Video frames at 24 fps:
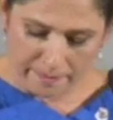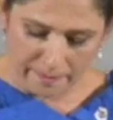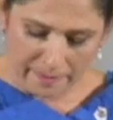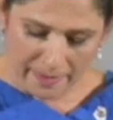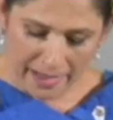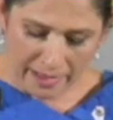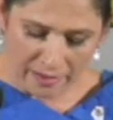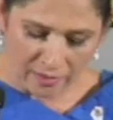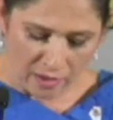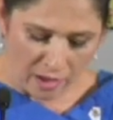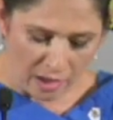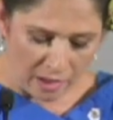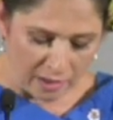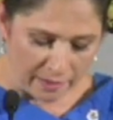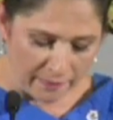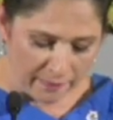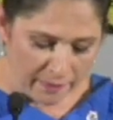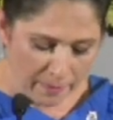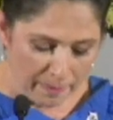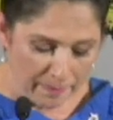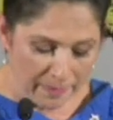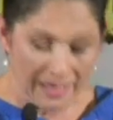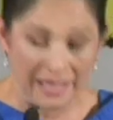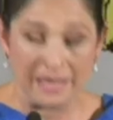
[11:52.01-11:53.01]
backlog
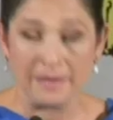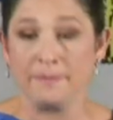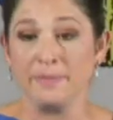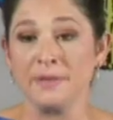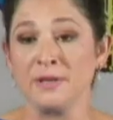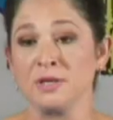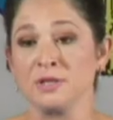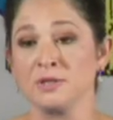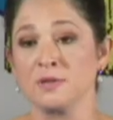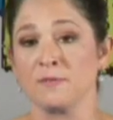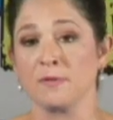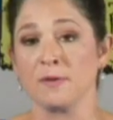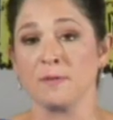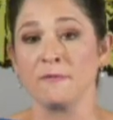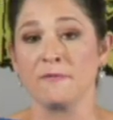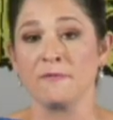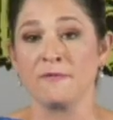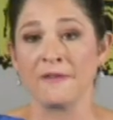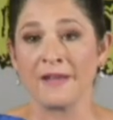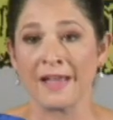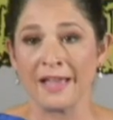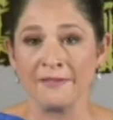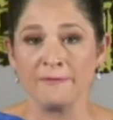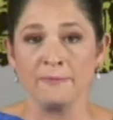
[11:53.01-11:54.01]
of unpaid bills from
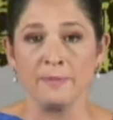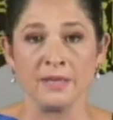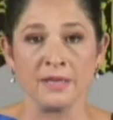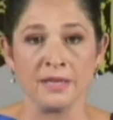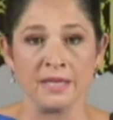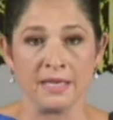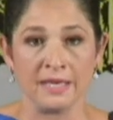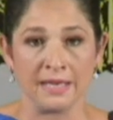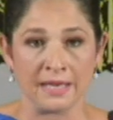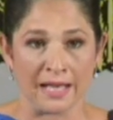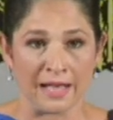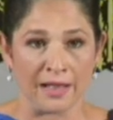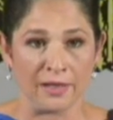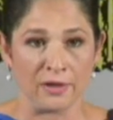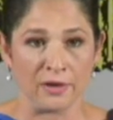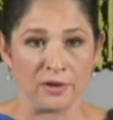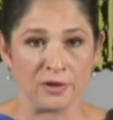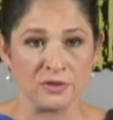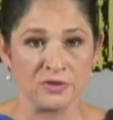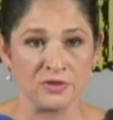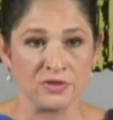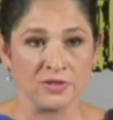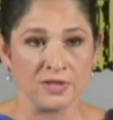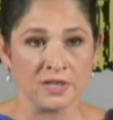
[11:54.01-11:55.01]
$5 billion
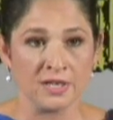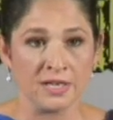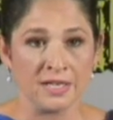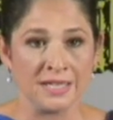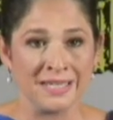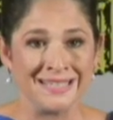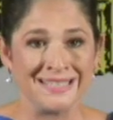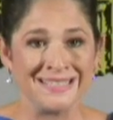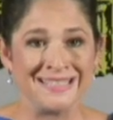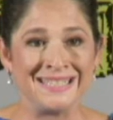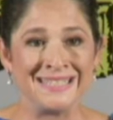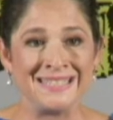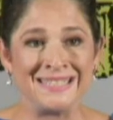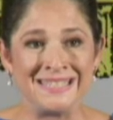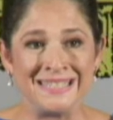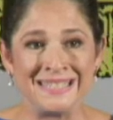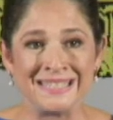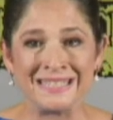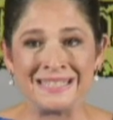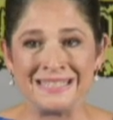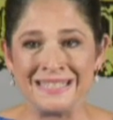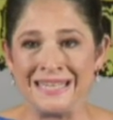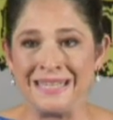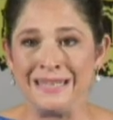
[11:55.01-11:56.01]
to
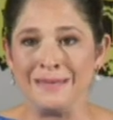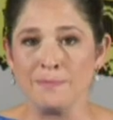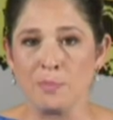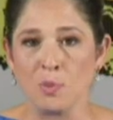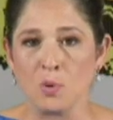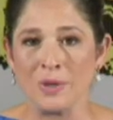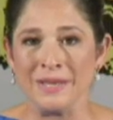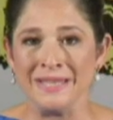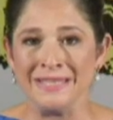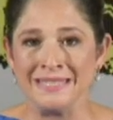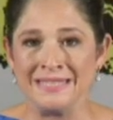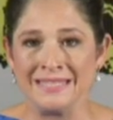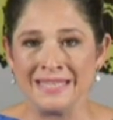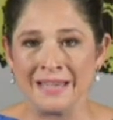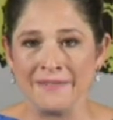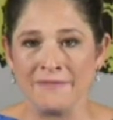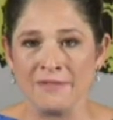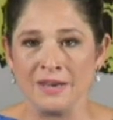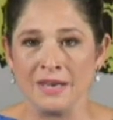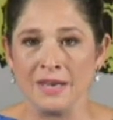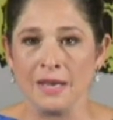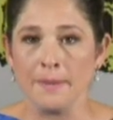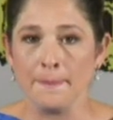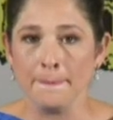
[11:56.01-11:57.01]

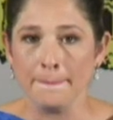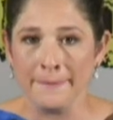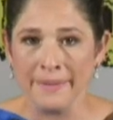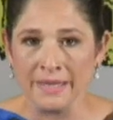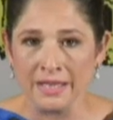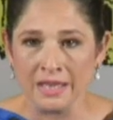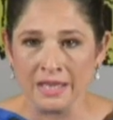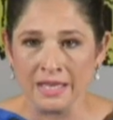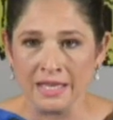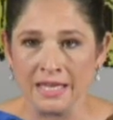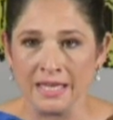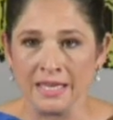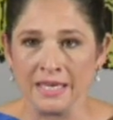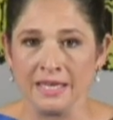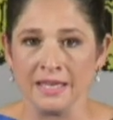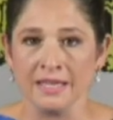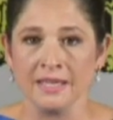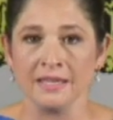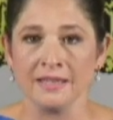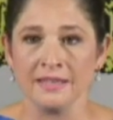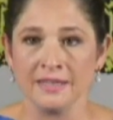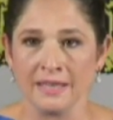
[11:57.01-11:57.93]
$16.7 billion.